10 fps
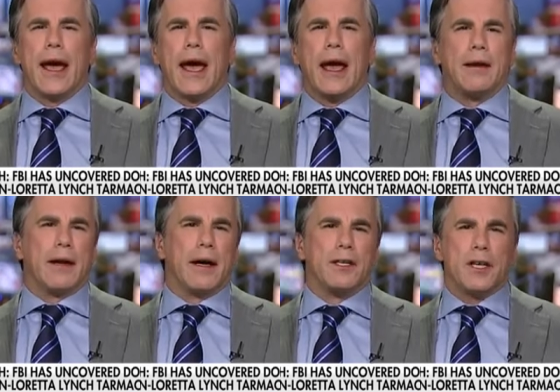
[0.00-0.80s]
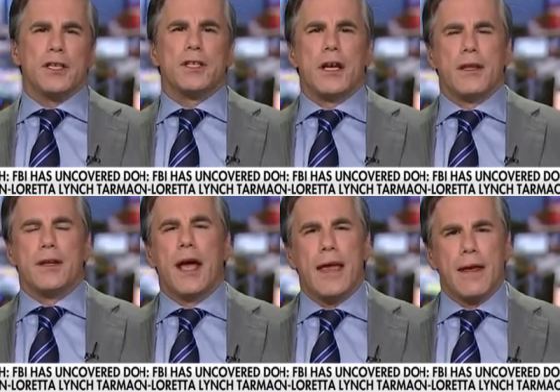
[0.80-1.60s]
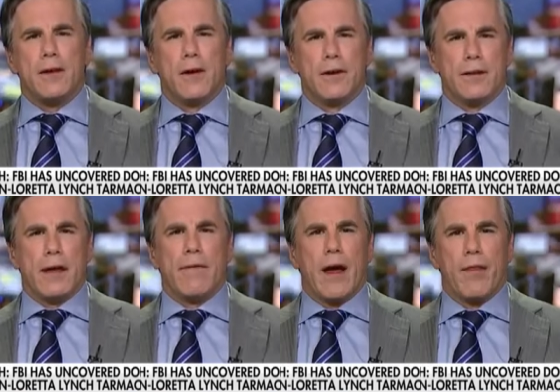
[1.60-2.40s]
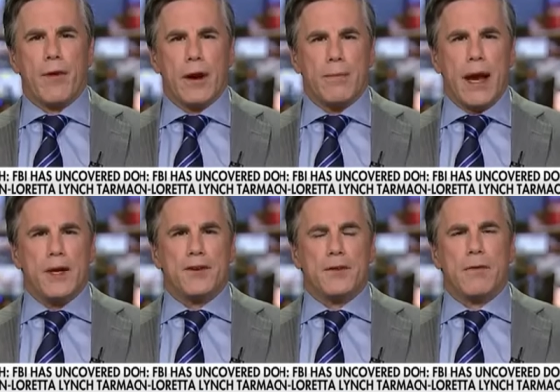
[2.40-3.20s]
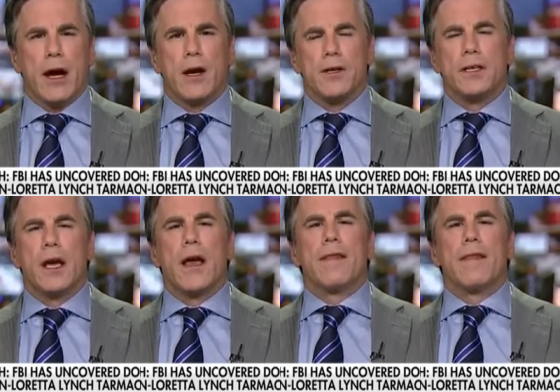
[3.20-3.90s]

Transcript: And uh, just the other day, they told us they found 30 pages of records